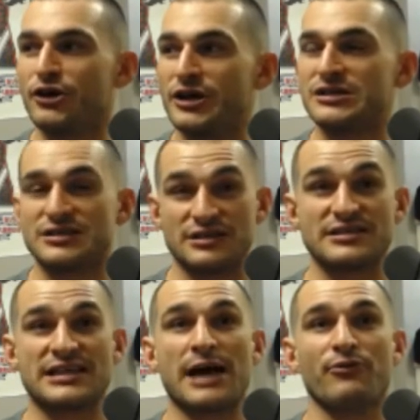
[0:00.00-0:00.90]
A fighter is
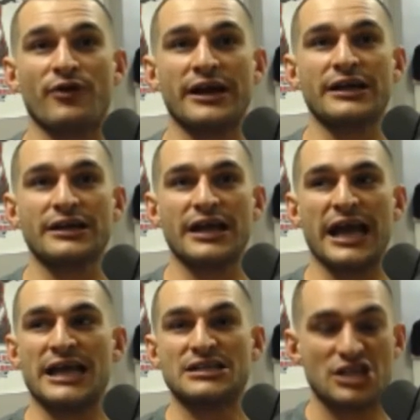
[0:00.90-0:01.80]
to stop
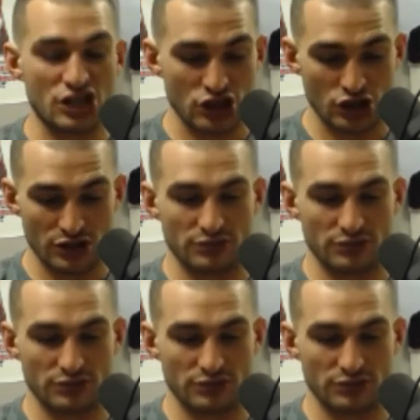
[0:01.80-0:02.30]
fighting and